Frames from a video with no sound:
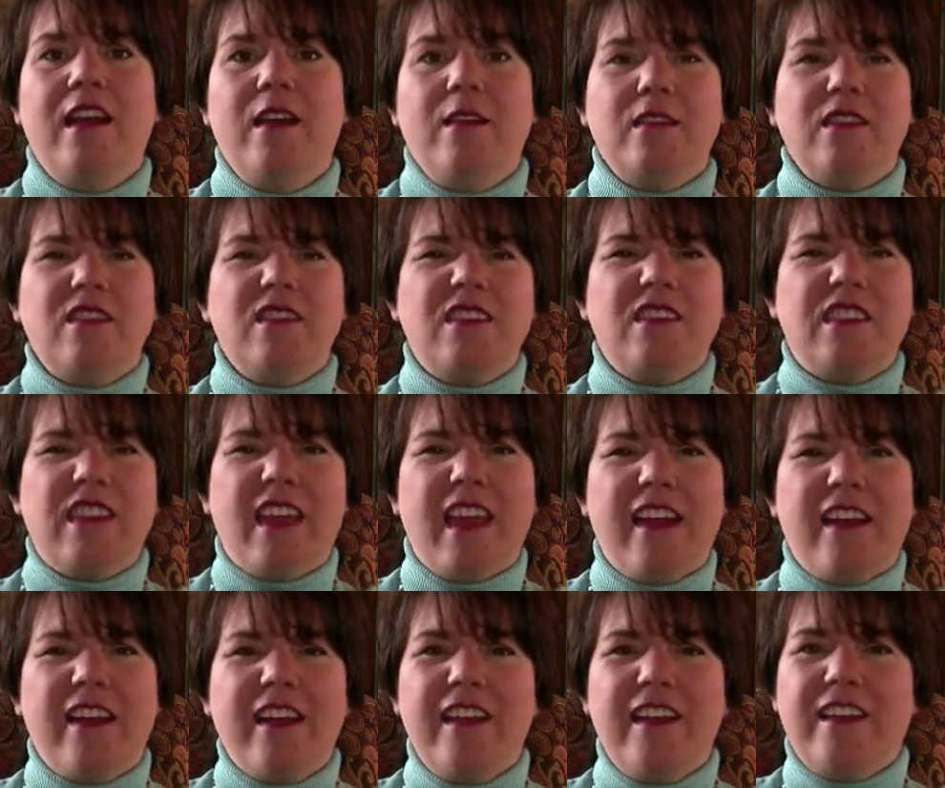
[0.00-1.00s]
It's a little
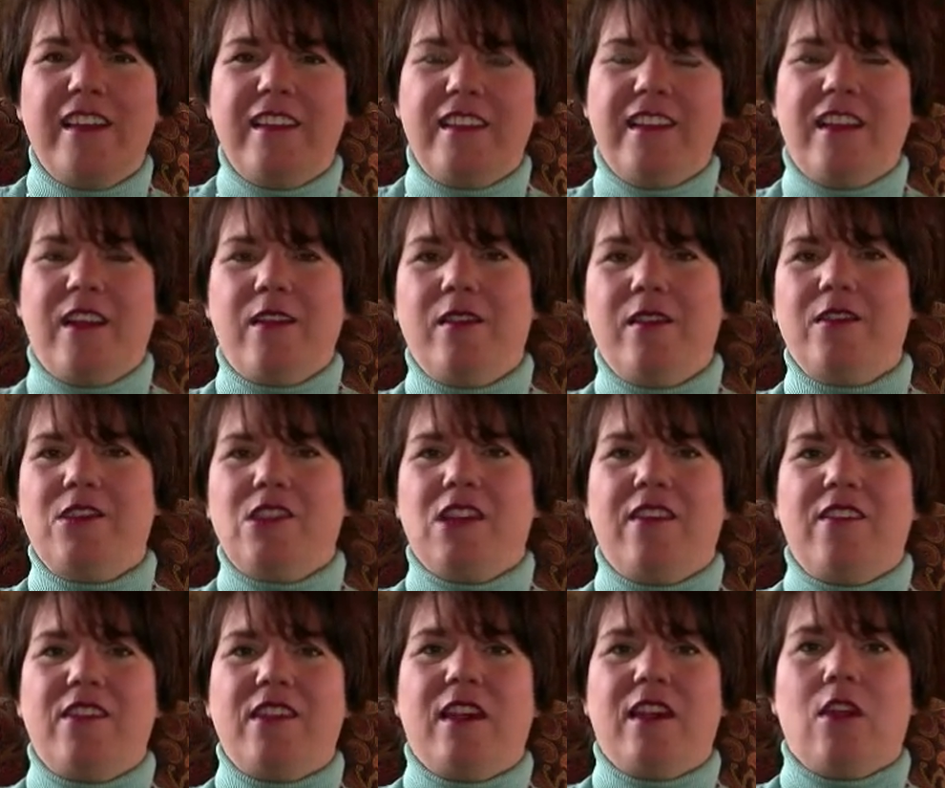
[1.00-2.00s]
scary because, you know, we were
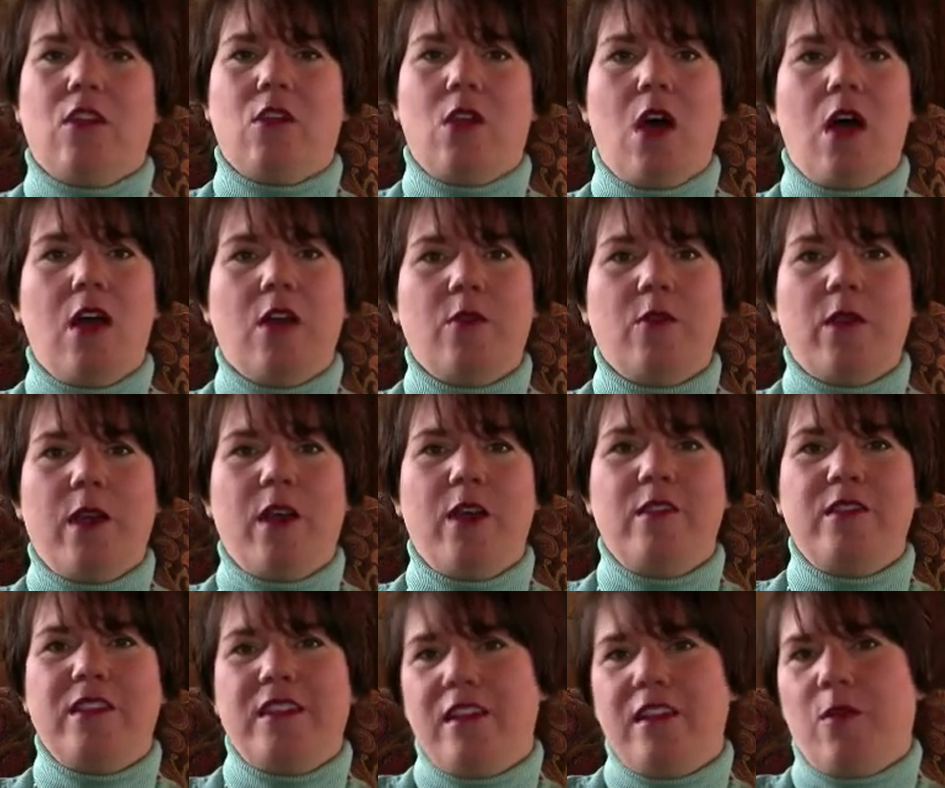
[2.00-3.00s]
driving down a long
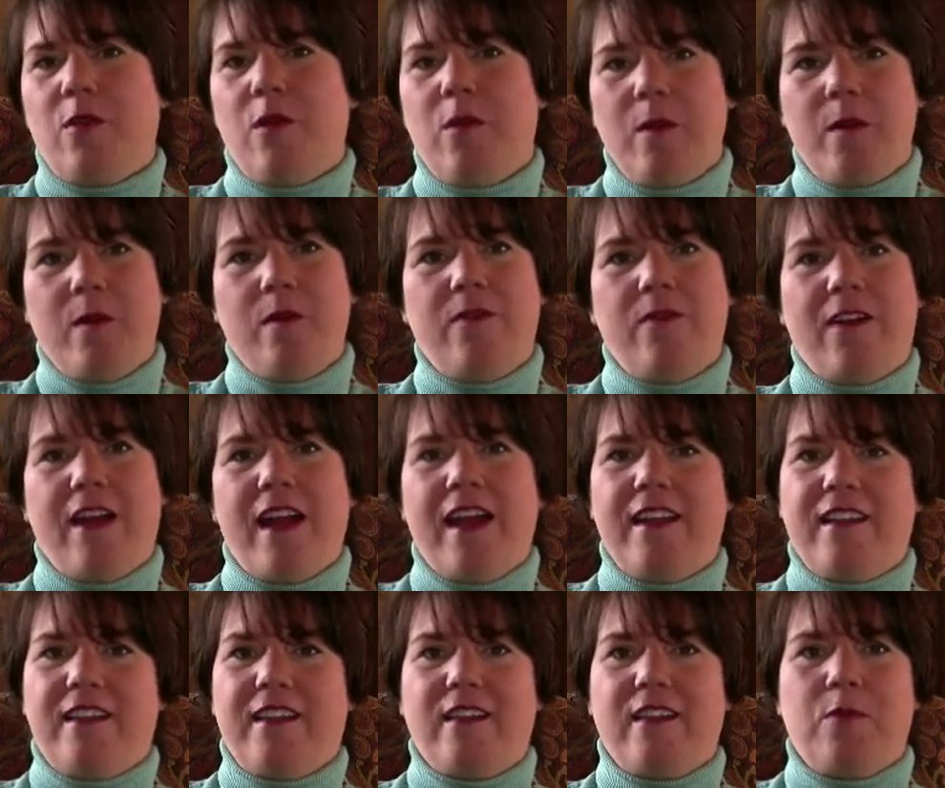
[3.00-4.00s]
road, didn't know what we would
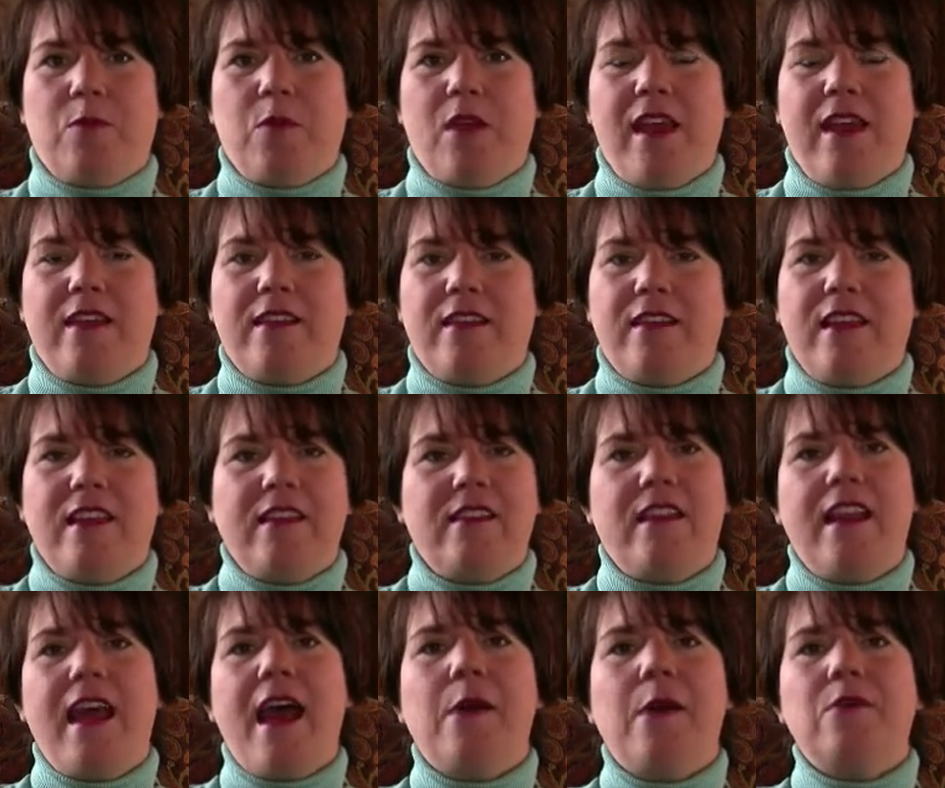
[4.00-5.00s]
find at this place, and they
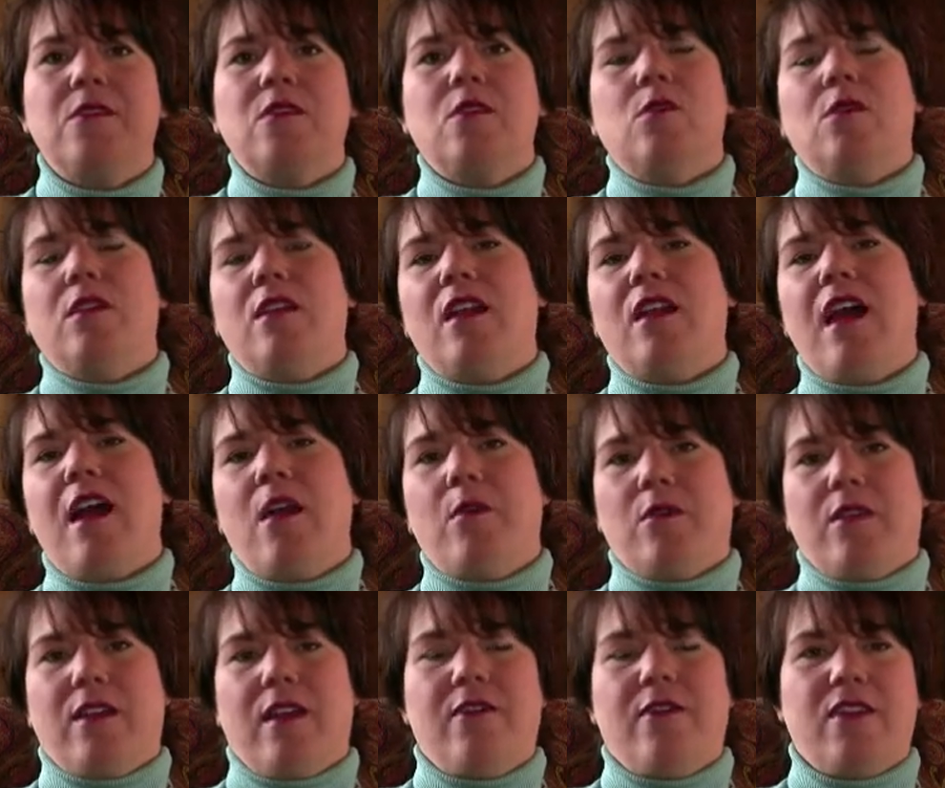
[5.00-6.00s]
said, absolutely not,
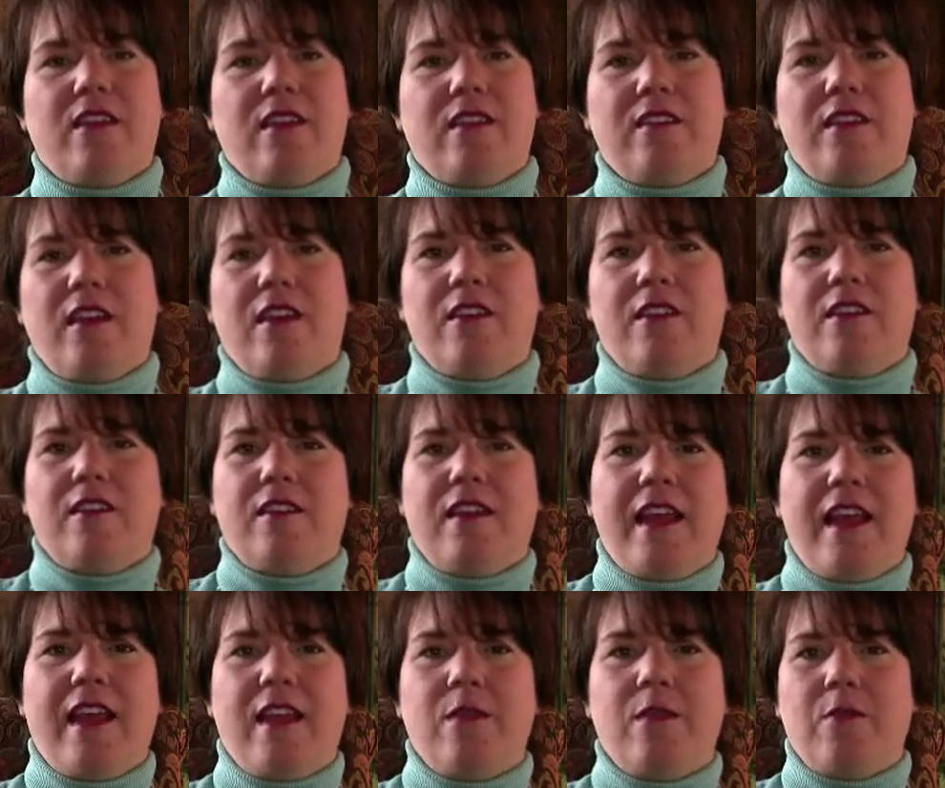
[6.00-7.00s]
we're never going to sell this
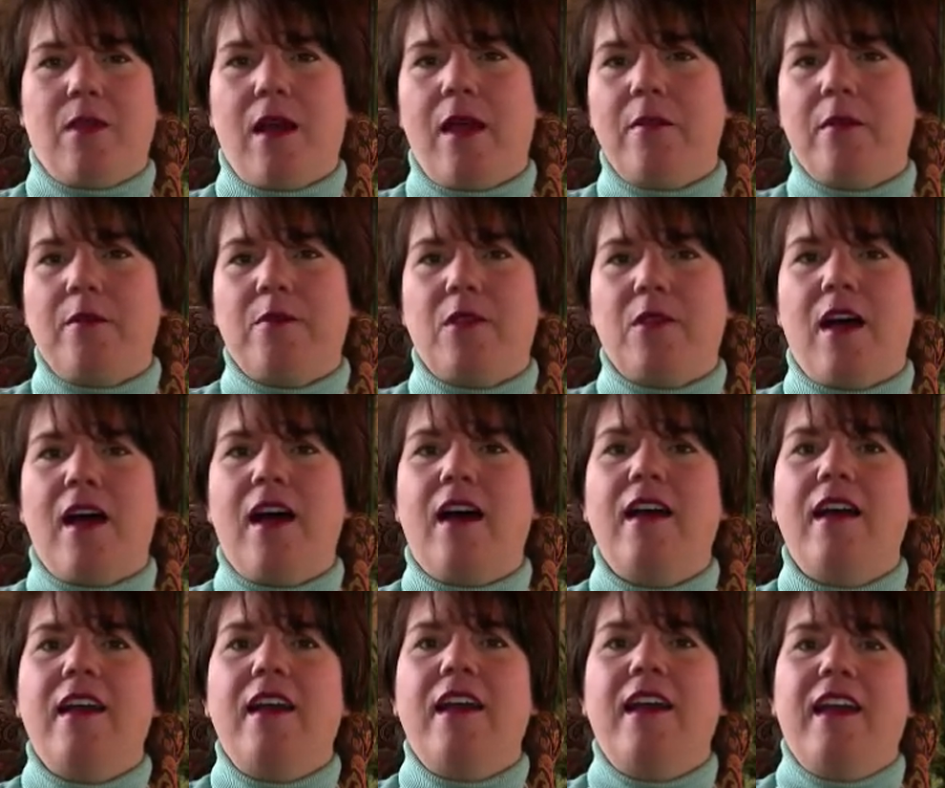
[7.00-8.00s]
land, blah, blah,
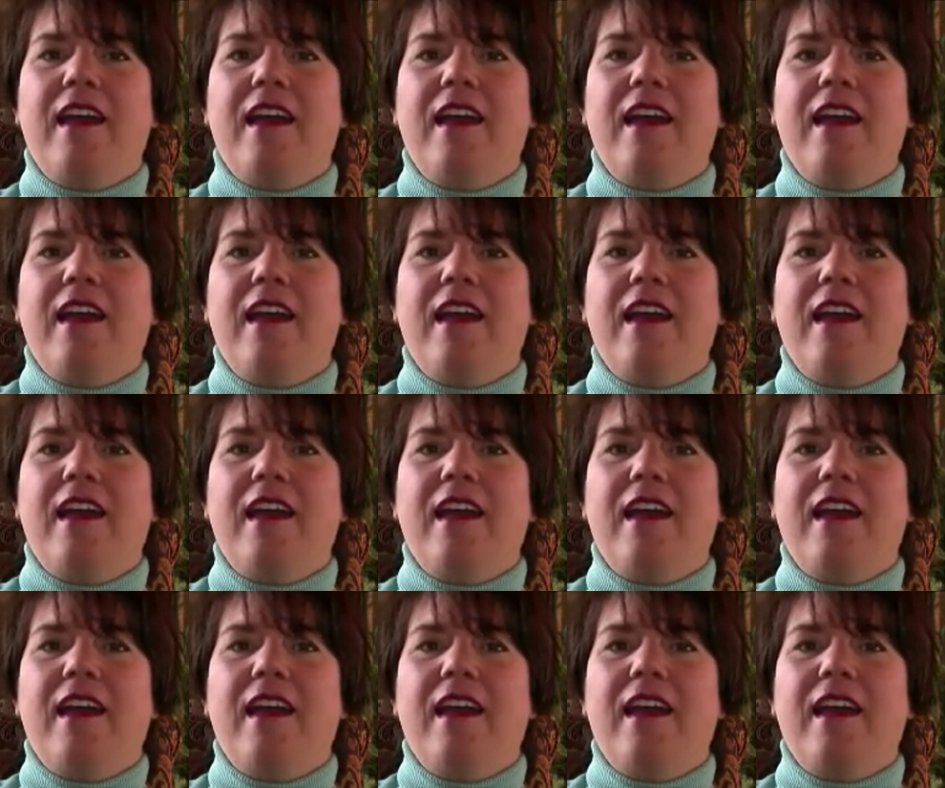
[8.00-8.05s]
blah.